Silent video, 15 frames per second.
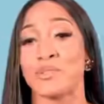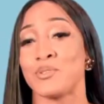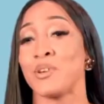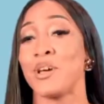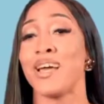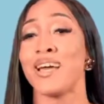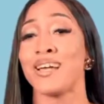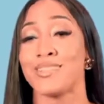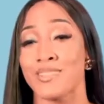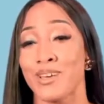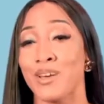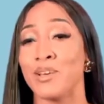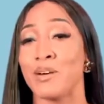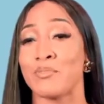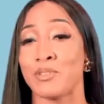to
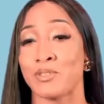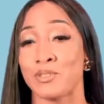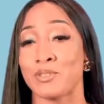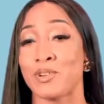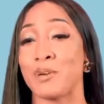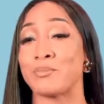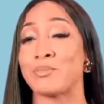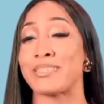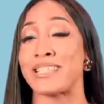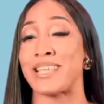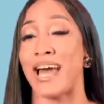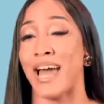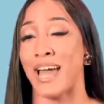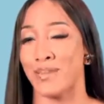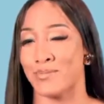turn up the trouble
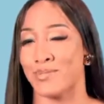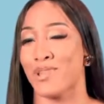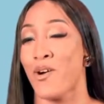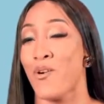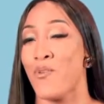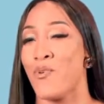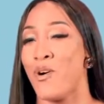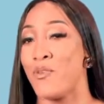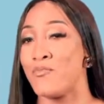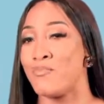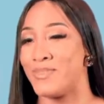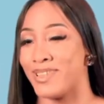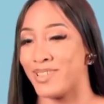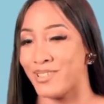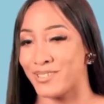times
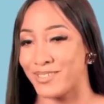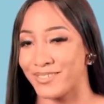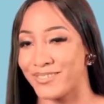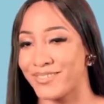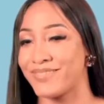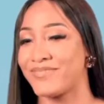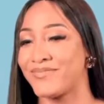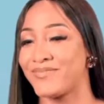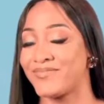1 million.